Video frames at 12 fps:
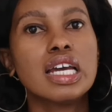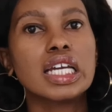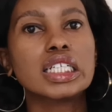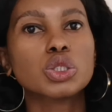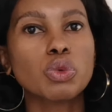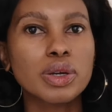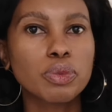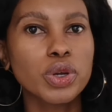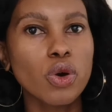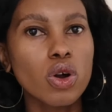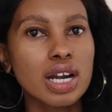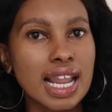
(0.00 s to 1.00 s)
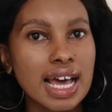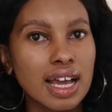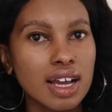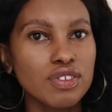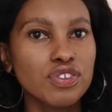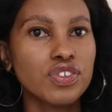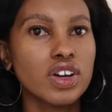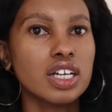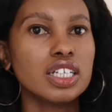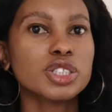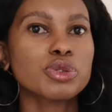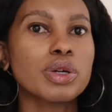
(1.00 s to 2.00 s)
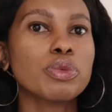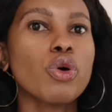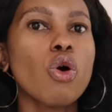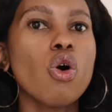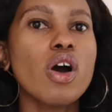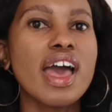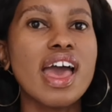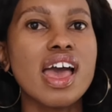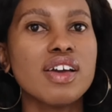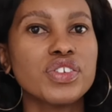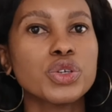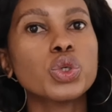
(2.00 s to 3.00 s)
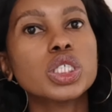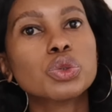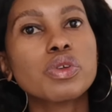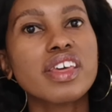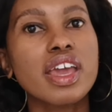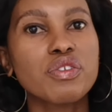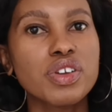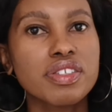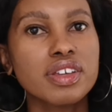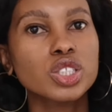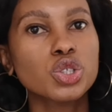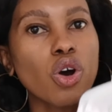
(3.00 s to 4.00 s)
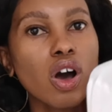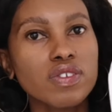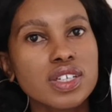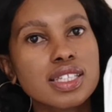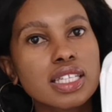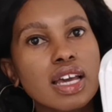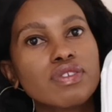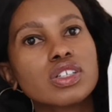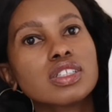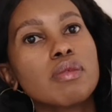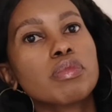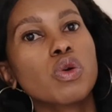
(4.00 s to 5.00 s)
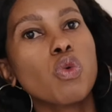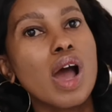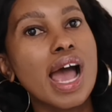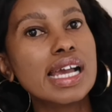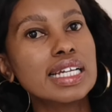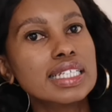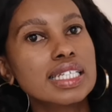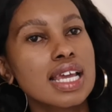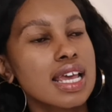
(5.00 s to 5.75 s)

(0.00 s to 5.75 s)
It's what we all love. It's what we all have. It works with everything. So obviously I've got something white.